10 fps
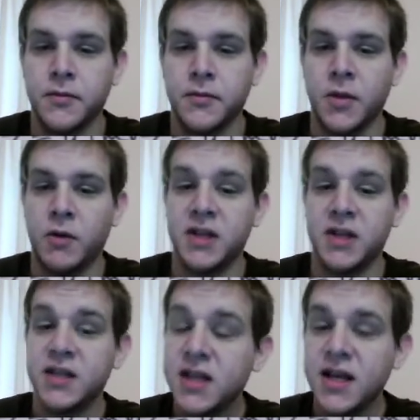Right?
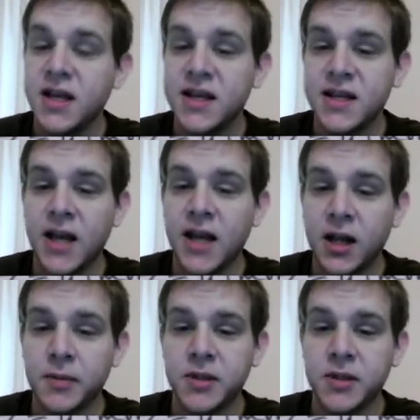Z is the
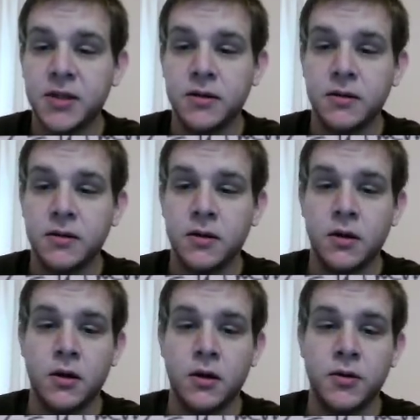element
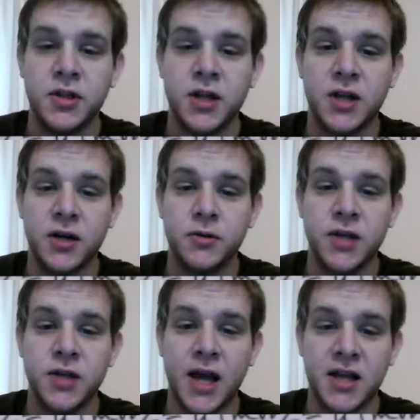which is congruent
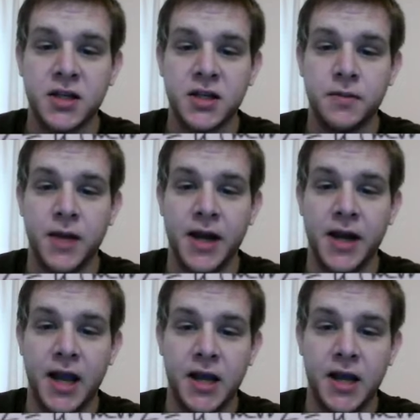to X mod
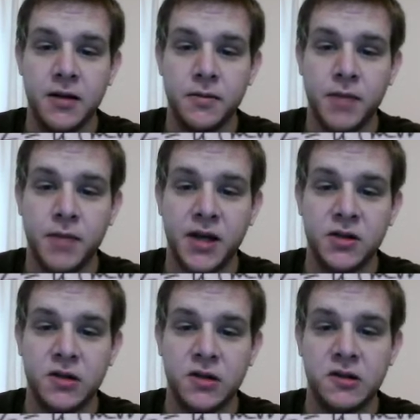A by
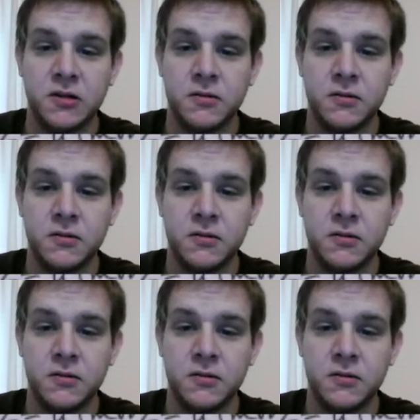construction,